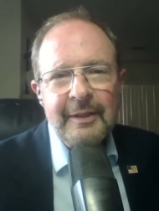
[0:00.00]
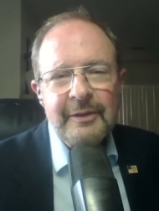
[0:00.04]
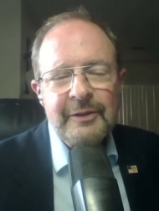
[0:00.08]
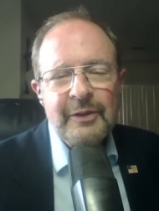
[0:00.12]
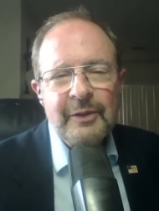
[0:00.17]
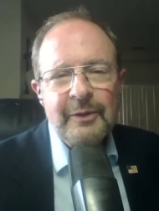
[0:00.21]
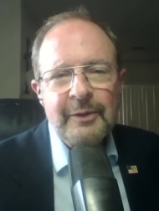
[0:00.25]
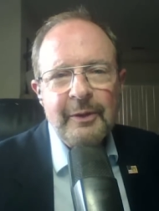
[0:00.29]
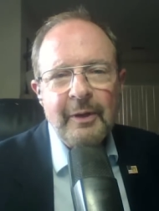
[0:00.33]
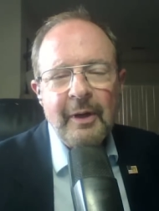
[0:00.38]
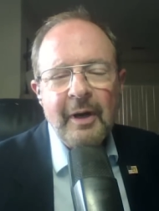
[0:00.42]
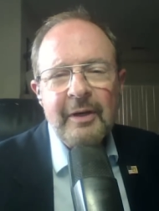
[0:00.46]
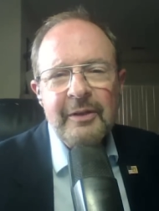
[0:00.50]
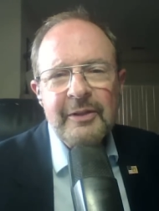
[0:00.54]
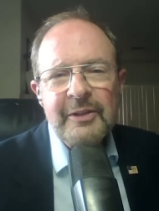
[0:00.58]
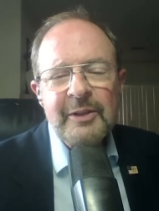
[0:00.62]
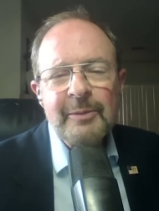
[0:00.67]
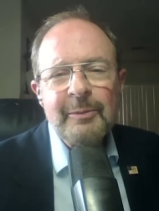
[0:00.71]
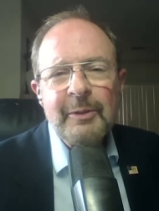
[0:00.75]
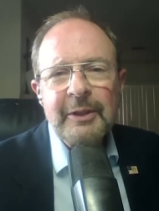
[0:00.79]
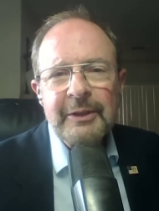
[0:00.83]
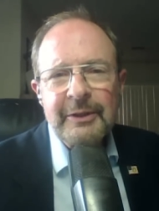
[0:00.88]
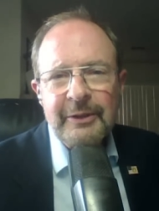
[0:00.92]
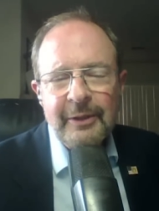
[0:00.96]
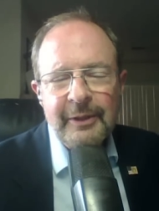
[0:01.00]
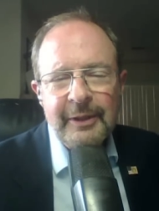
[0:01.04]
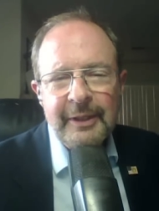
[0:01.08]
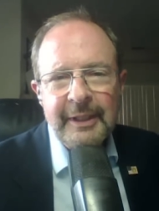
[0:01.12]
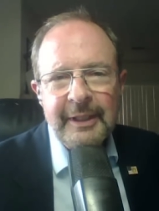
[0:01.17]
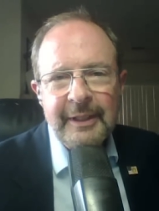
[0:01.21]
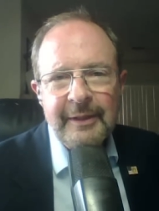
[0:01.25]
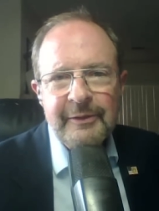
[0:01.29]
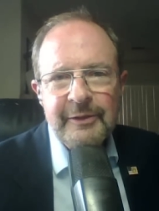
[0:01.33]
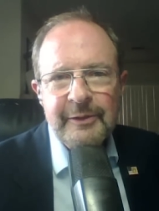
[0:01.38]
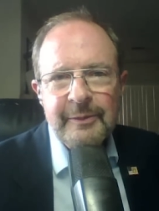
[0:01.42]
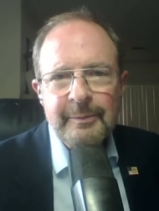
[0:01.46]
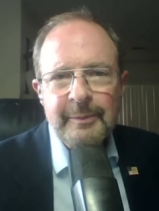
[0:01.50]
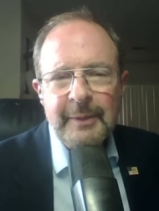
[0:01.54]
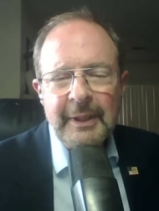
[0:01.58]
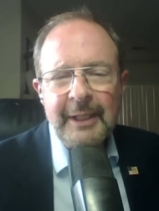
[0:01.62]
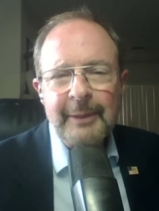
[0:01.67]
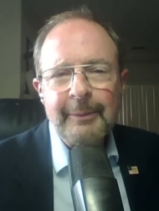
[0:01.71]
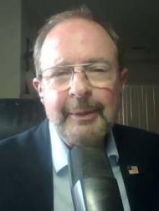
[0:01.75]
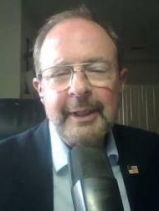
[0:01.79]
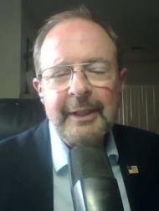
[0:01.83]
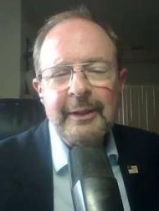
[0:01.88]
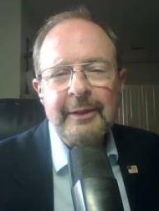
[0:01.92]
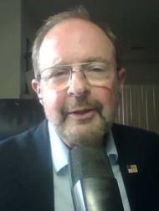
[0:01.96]
So there are some alternatives.
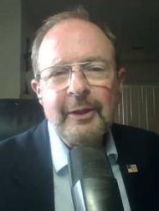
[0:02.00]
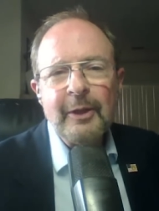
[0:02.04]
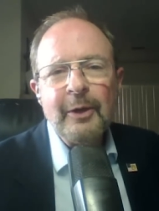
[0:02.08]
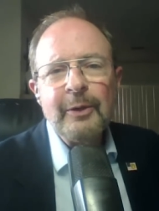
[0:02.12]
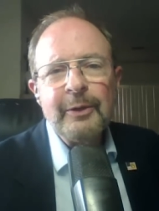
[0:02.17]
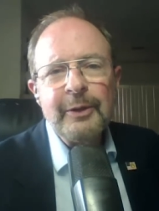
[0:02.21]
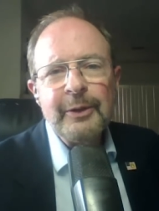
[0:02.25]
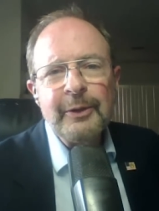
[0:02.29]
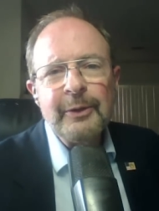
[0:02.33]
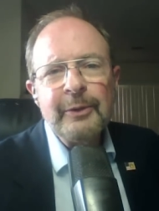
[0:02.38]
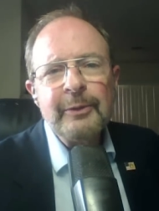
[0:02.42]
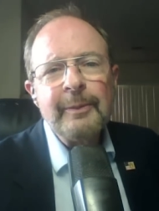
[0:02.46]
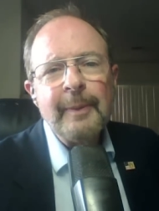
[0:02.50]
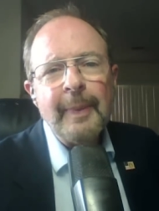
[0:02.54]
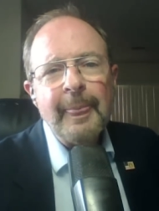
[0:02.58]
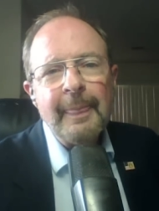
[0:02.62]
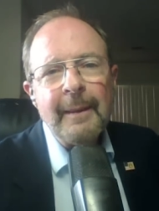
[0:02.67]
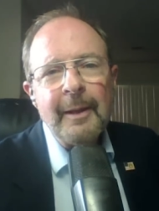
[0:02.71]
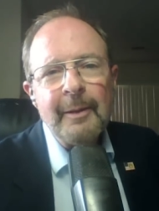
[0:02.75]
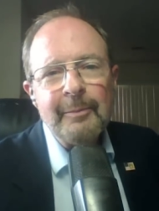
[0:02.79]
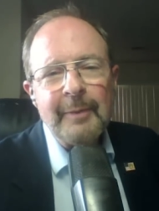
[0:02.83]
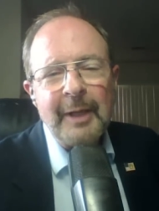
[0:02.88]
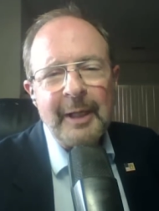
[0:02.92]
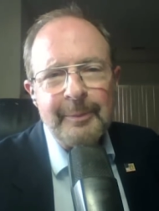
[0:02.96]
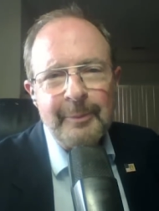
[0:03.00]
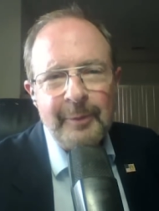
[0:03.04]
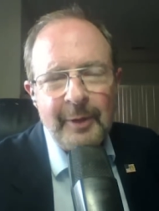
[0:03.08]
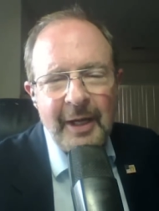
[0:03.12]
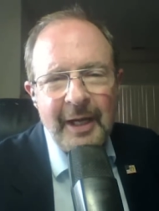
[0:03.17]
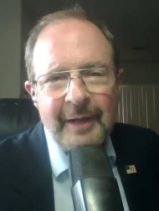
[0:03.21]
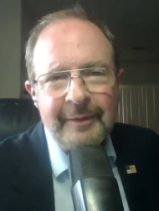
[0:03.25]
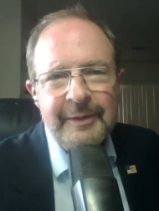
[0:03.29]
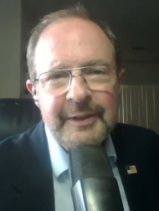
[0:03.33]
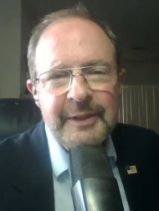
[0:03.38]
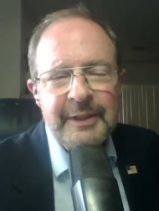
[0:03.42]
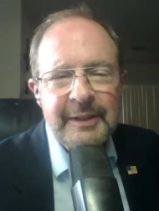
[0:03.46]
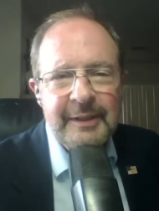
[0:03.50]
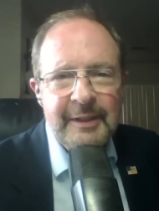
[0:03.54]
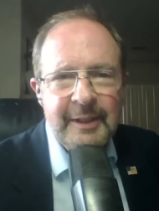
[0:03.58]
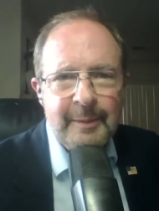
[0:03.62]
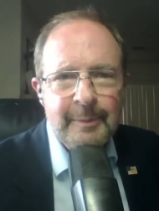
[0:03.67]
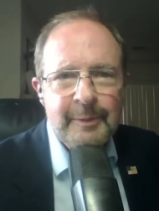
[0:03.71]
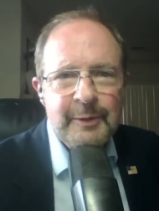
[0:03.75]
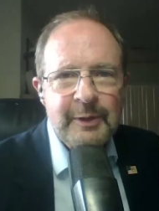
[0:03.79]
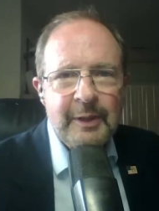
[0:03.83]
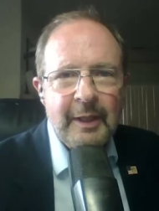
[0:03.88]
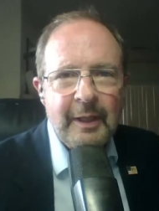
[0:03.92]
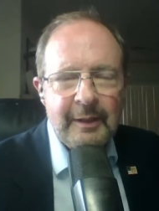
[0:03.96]
Anyway, go to
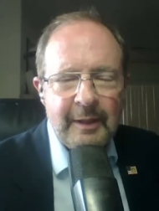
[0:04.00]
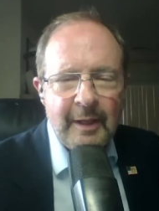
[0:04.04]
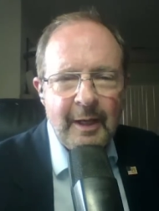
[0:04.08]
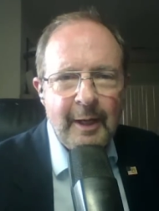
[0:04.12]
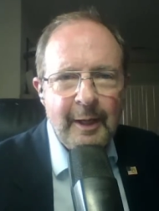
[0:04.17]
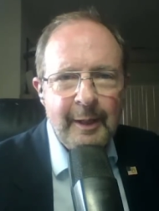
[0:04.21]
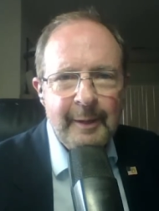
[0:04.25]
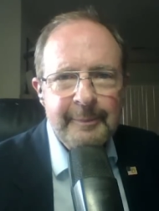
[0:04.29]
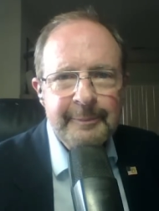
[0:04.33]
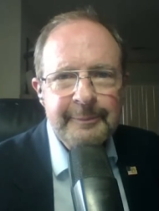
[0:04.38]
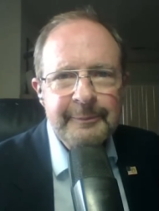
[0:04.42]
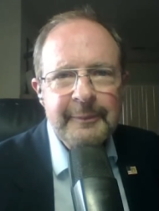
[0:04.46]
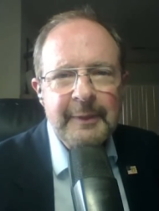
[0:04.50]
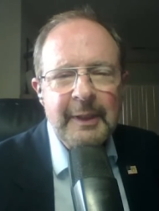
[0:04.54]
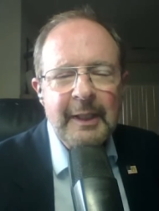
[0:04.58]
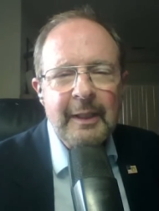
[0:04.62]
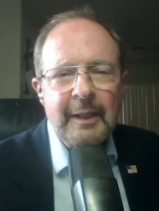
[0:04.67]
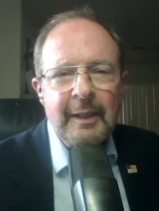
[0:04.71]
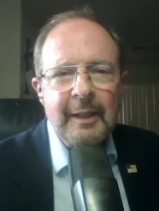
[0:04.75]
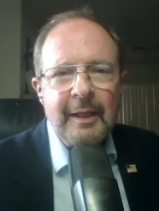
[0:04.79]
myprivacytips.com